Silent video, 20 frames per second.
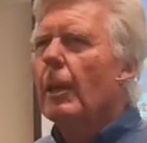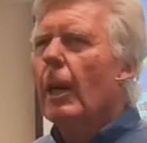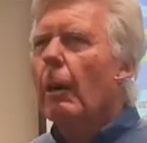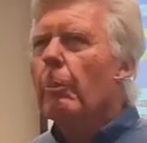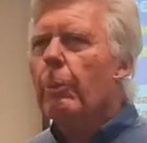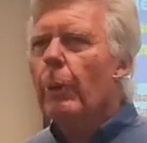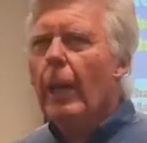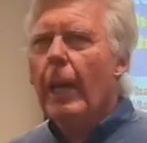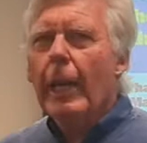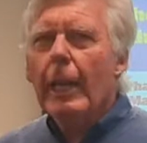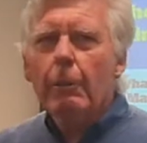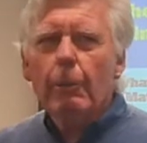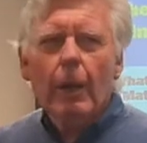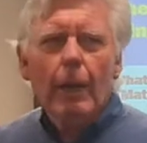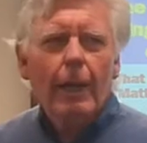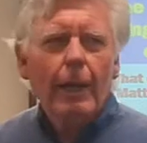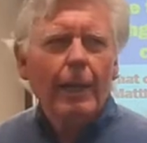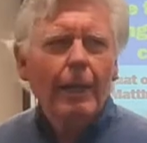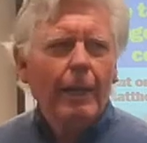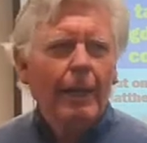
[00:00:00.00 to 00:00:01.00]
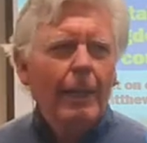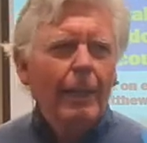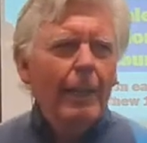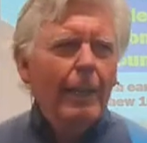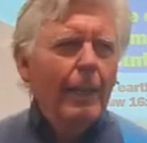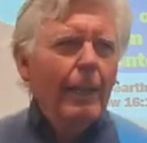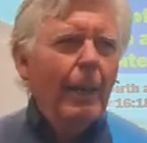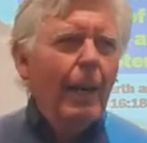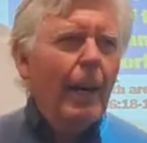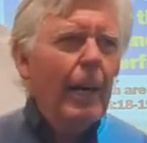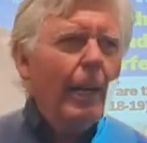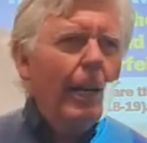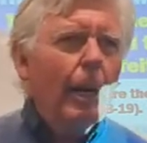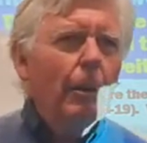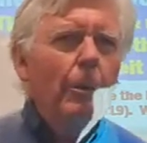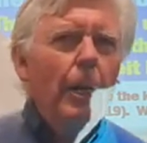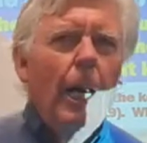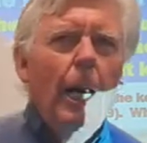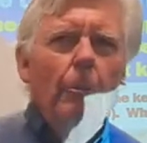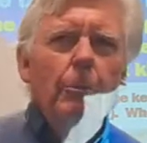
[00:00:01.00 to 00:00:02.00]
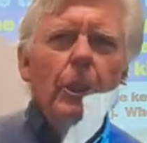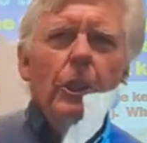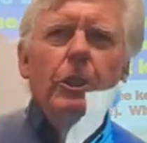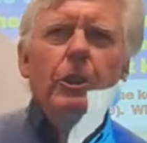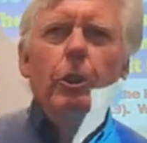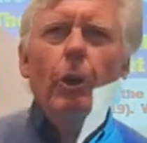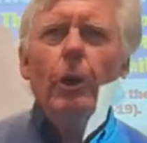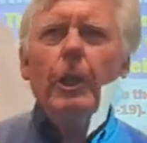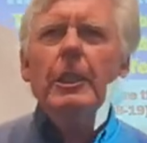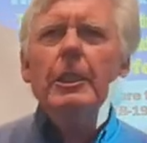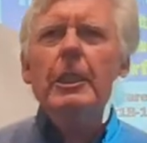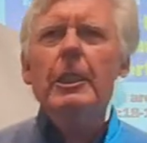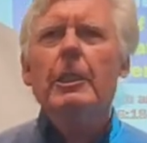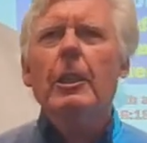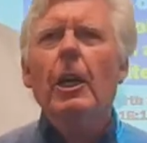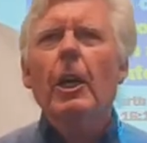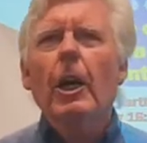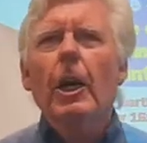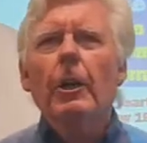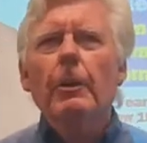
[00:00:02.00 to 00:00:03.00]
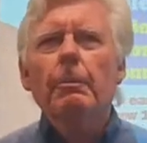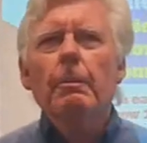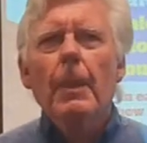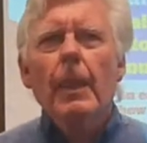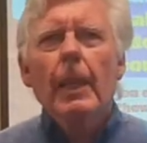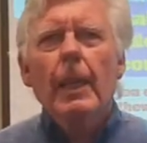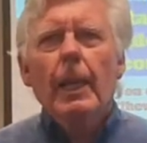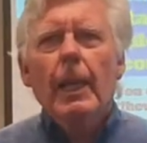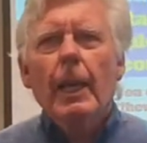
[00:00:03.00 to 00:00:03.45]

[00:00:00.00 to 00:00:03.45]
I pray anywhere. And I'm just talking to God.